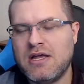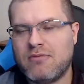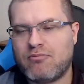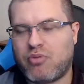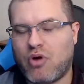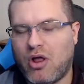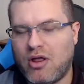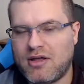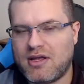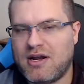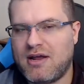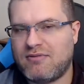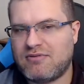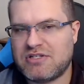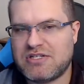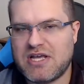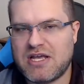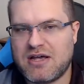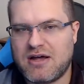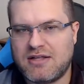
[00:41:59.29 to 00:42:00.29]
Probably going to have to
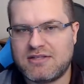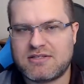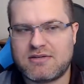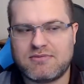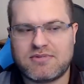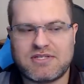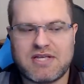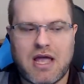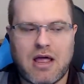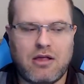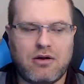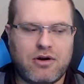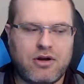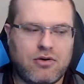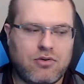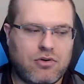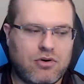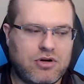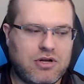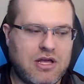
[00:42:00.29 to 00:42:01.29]
take on some salary in
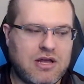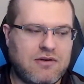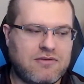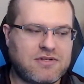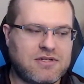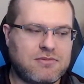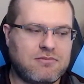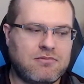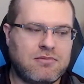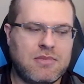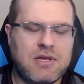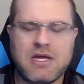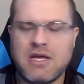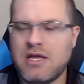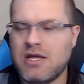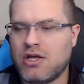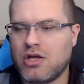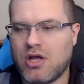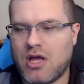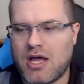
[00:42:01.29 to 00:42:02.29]
order to get some
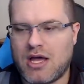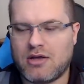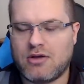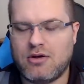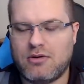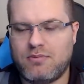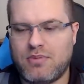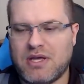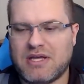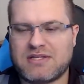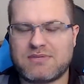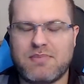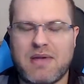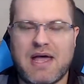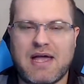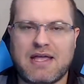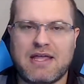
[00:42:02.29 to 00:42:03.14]
good picks back